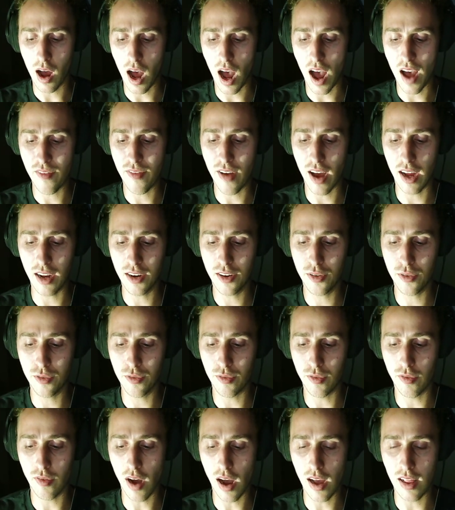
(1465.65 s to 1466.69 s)
I've had to
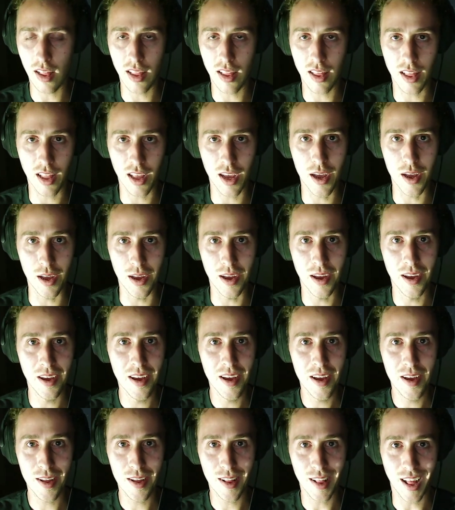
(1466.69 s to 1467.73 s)
violently
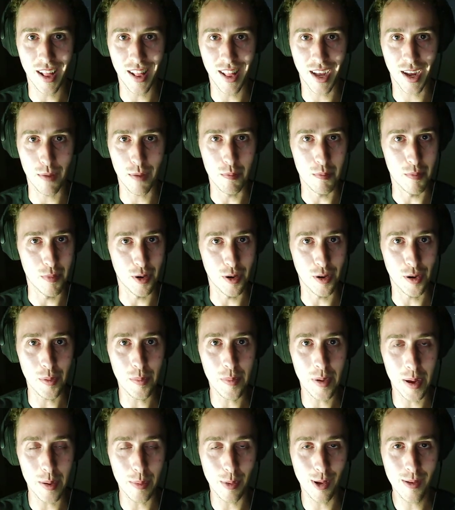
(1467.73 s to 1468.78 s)
like murder
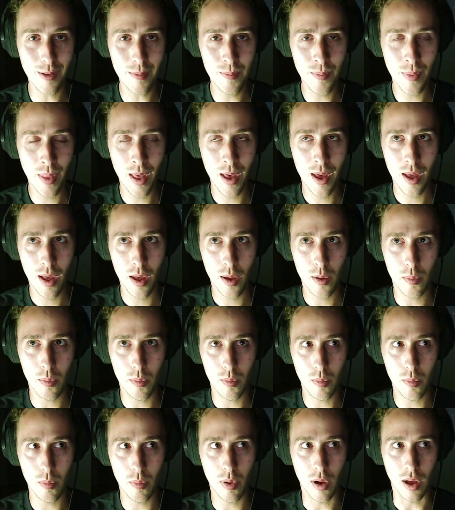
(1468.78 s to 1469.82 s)
people,
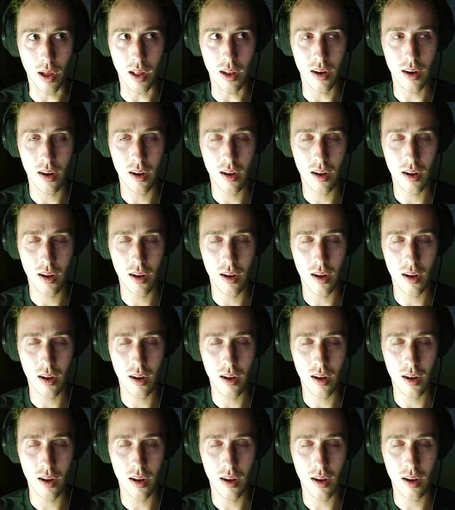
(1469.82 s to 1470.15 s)
but